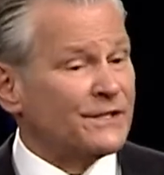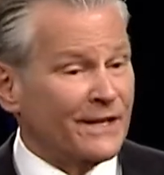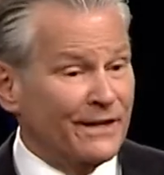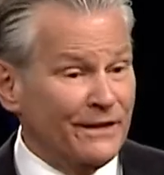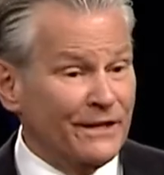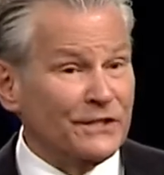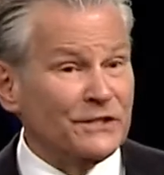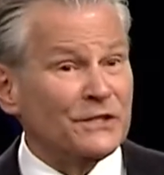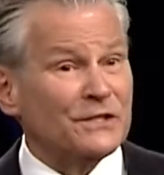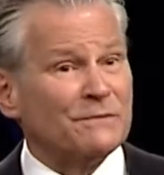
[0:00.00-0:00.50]
and
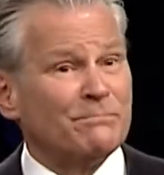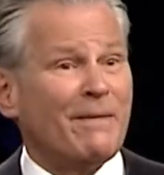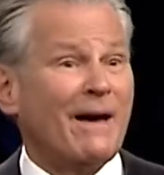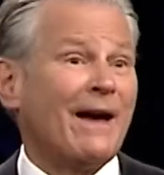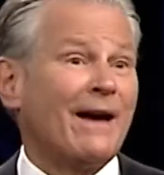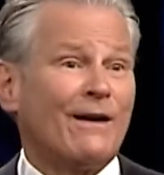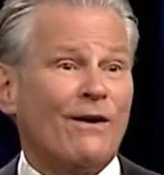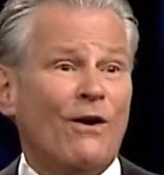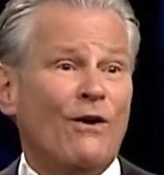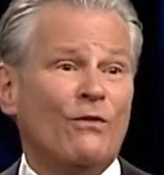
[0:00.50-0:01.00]
this is
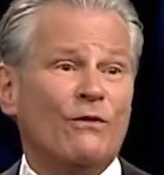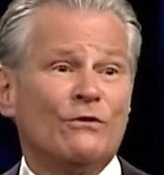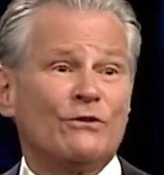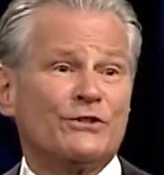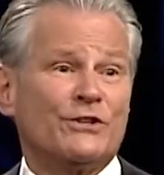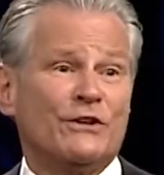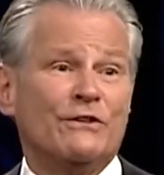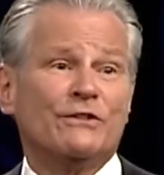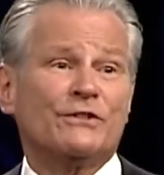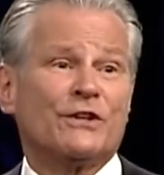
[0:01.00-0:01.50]
back all
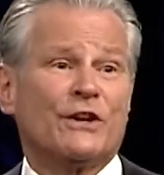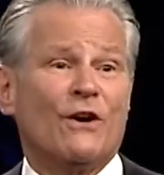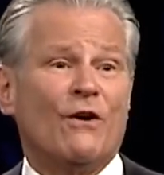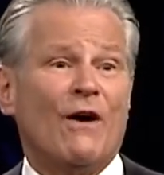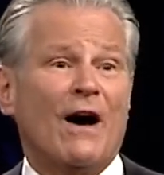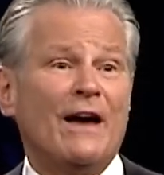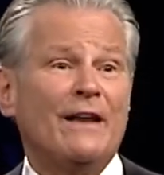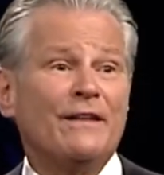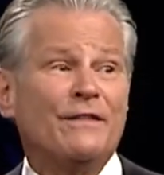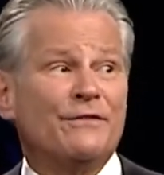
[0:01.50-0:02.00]
those years ago,
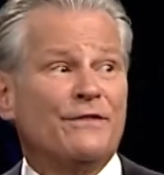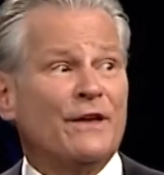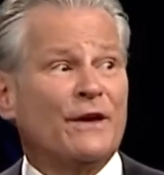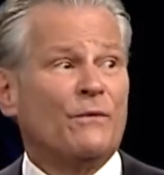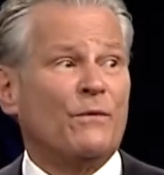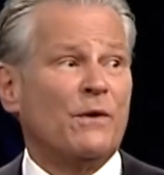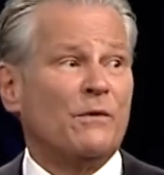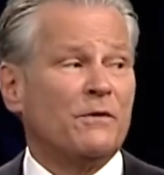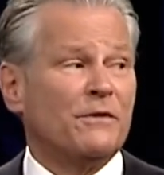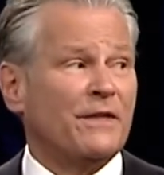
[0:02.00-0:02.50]
I didn't think
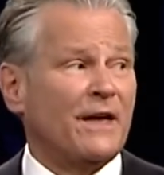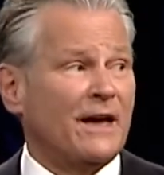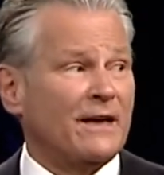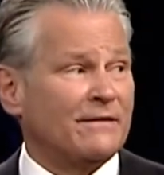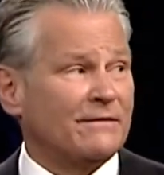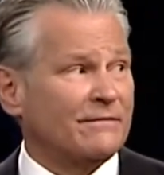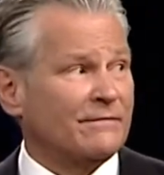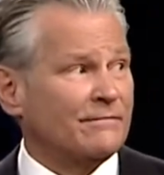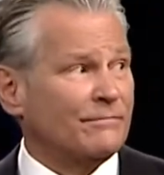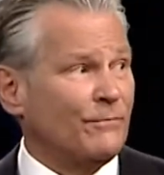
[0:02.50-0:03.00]
we were
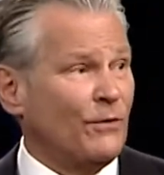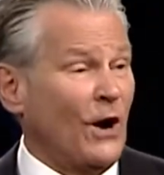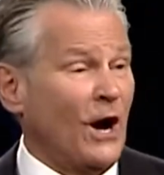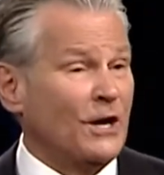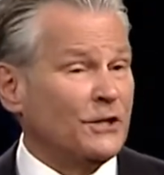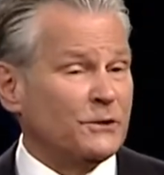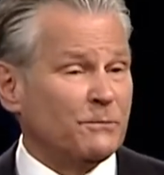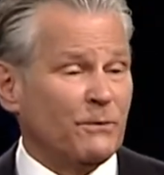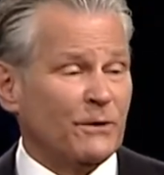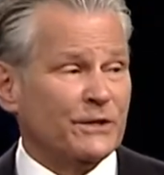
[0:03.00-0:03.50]
that
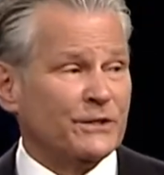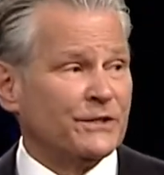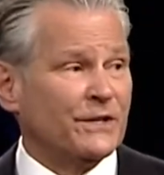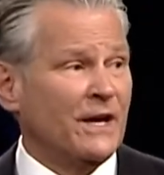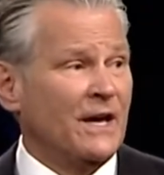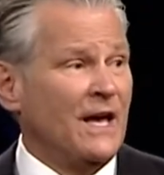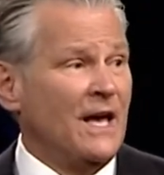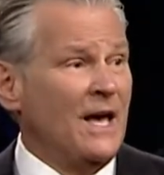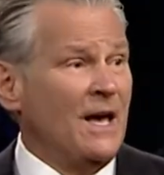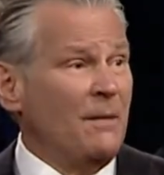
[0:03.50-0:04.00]
prosperous.
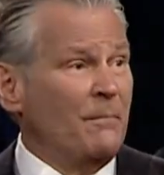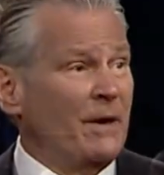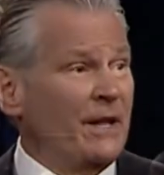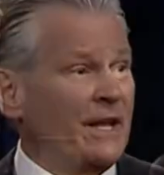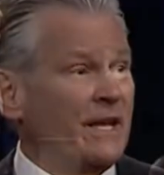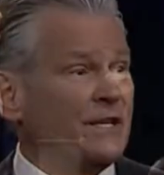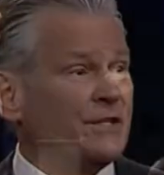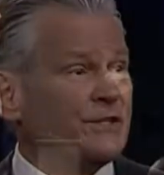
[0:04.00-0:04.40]
But he